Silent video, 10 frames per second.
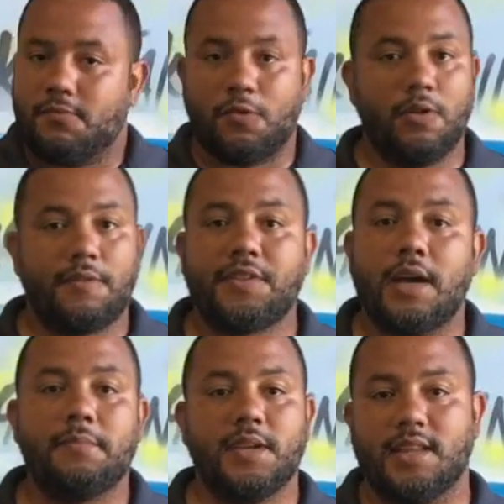rule of
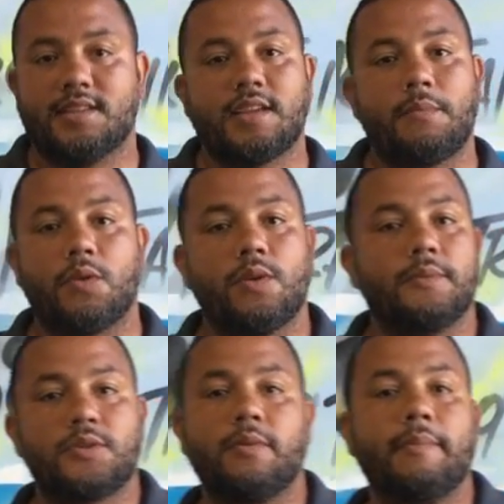thumb, in the summer when
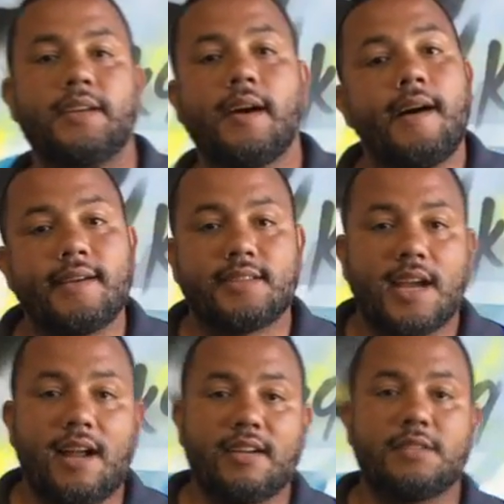I'm swimming dogs, the
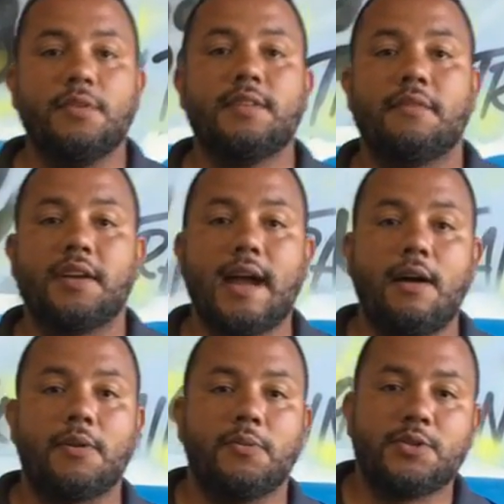collar gets moved every
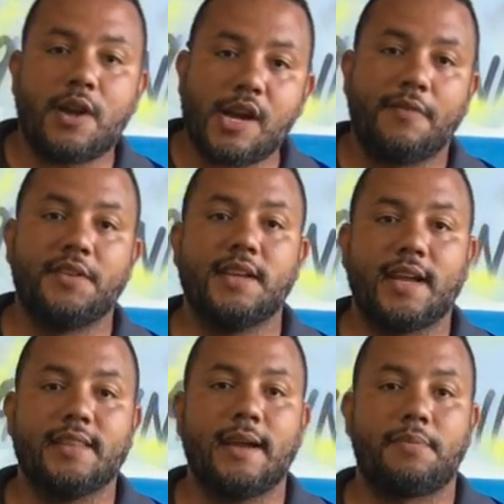hour. We dry off the
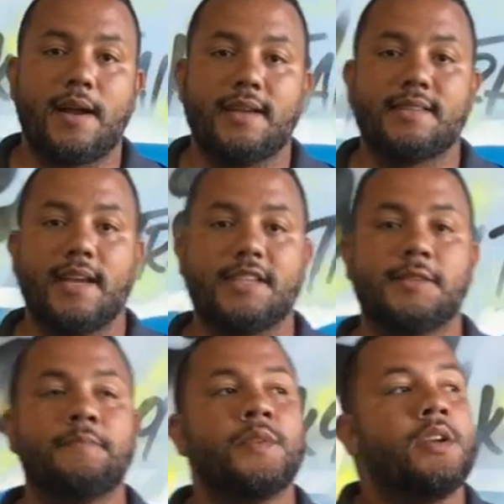neck in that process.
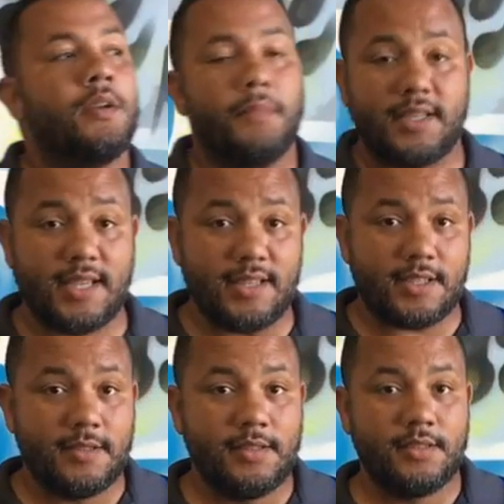Make sense?
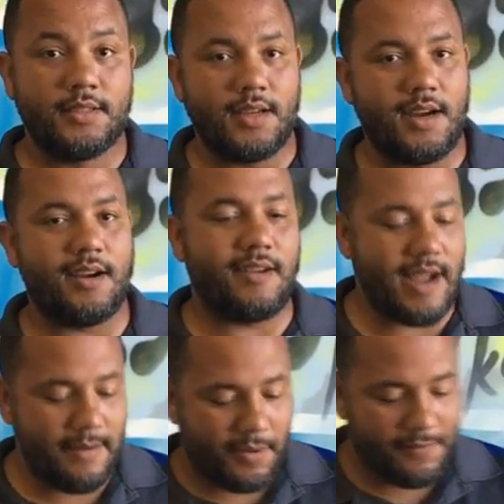All
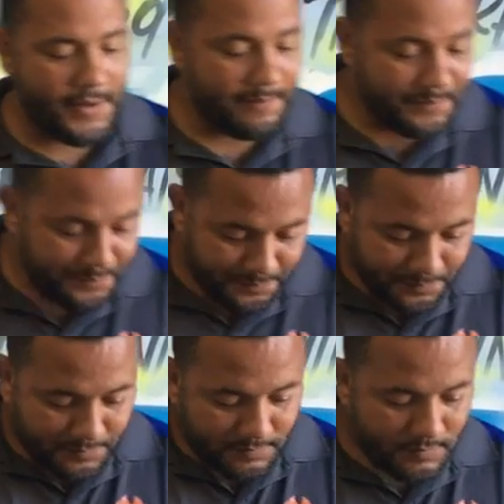right, perfect.
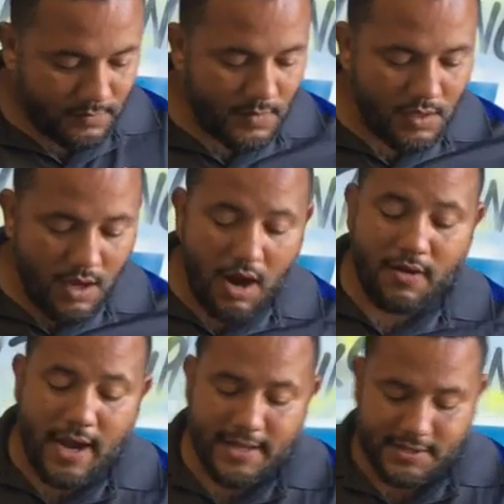
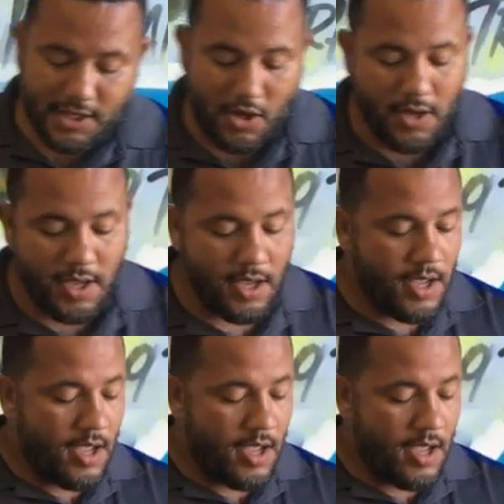All right, so